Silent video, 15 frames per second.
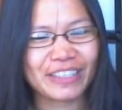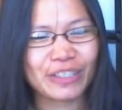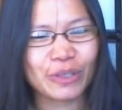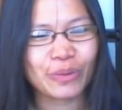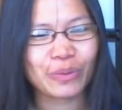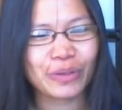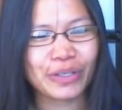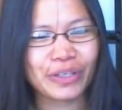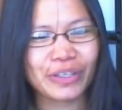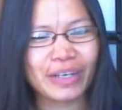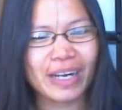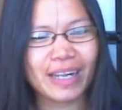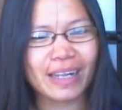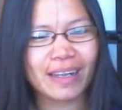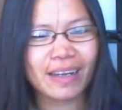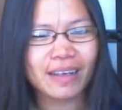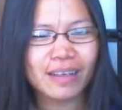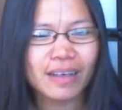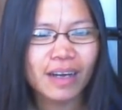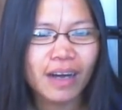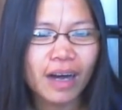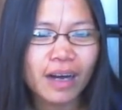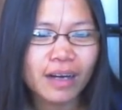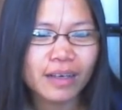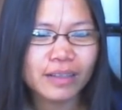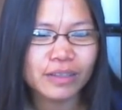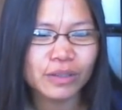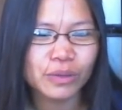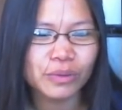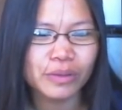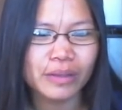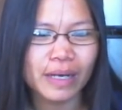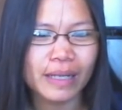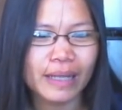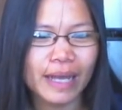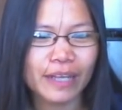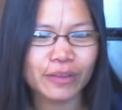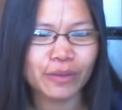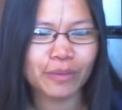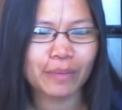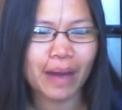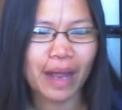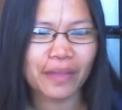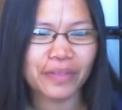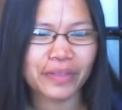you were a lot of Under